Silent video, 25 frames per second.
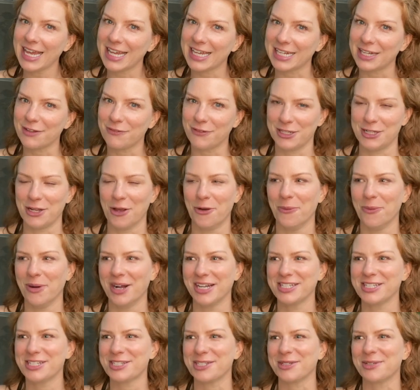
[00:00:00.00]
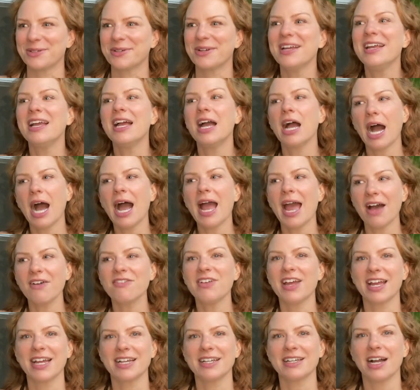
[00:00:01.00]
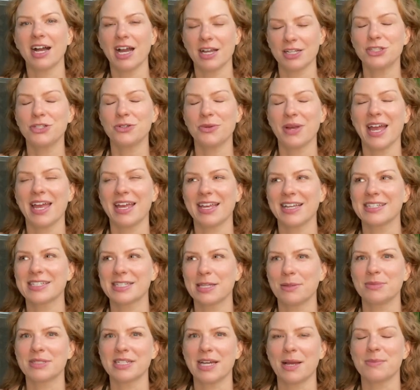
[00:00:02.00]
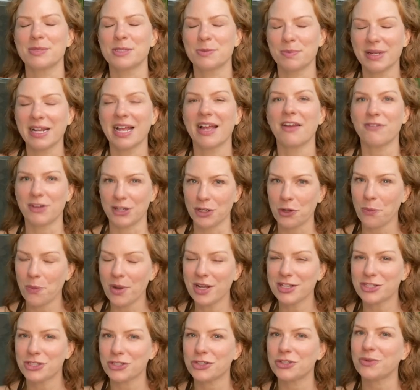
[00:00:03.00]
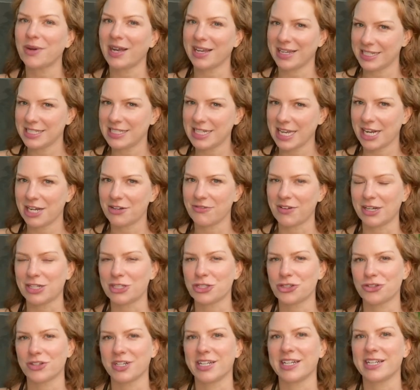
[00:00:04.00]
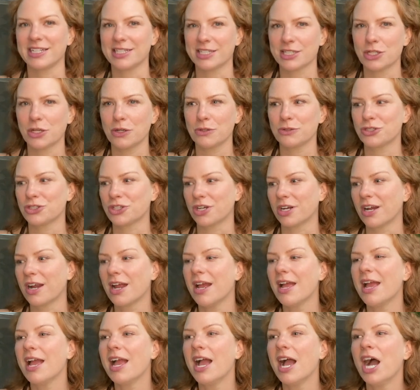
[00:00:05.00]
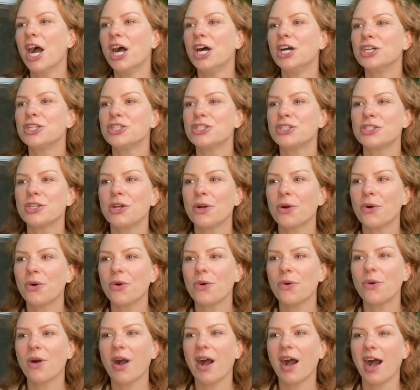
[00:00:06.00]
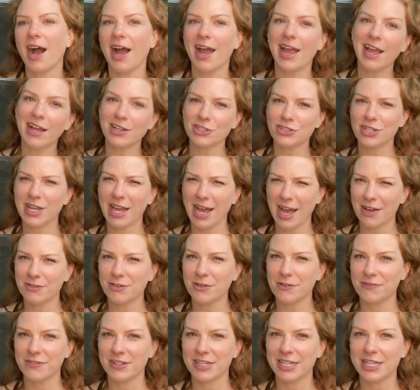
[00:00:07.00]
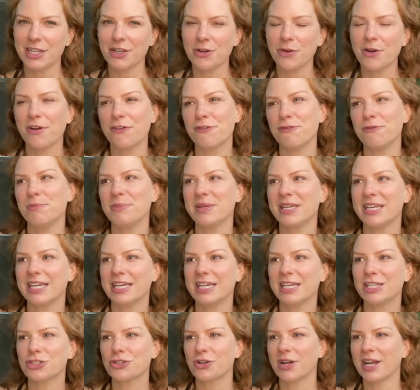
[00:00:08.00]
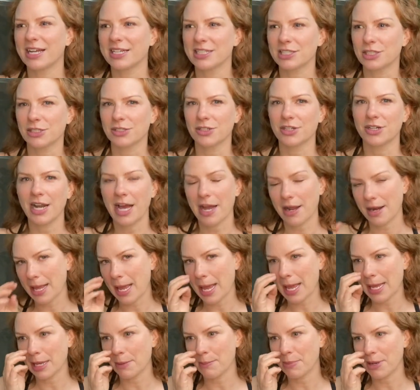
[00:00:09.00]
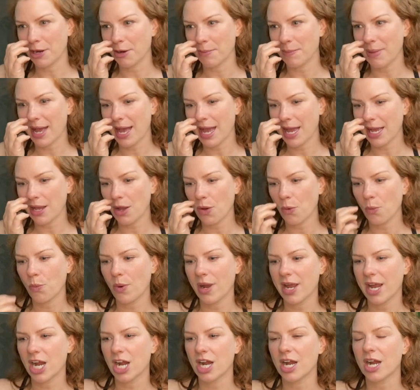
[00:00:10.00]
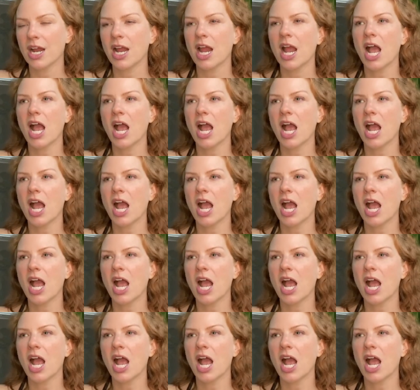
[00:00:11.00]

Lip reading: it if I don't want to. I do hang it sometimes, but if I don't want to, I can tie it around a tree and it's kosher. So I actually have a video of me trying to learn how to hang a bear bag where